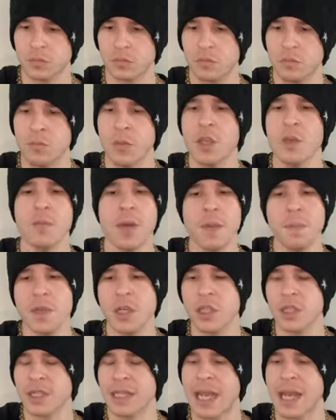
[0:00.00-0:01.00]
You might be
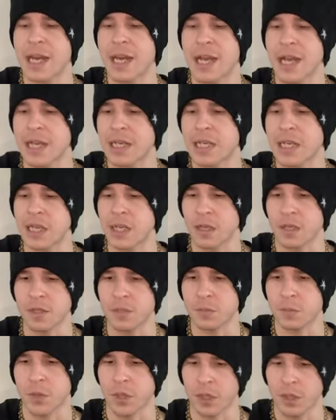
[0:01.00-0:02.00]
just gaining ideas,
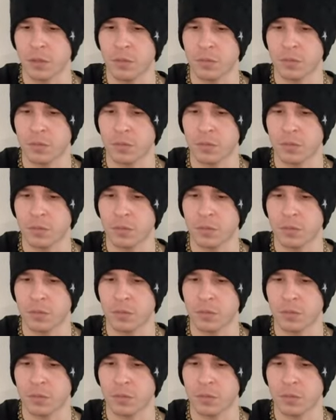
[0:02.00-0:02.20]
but...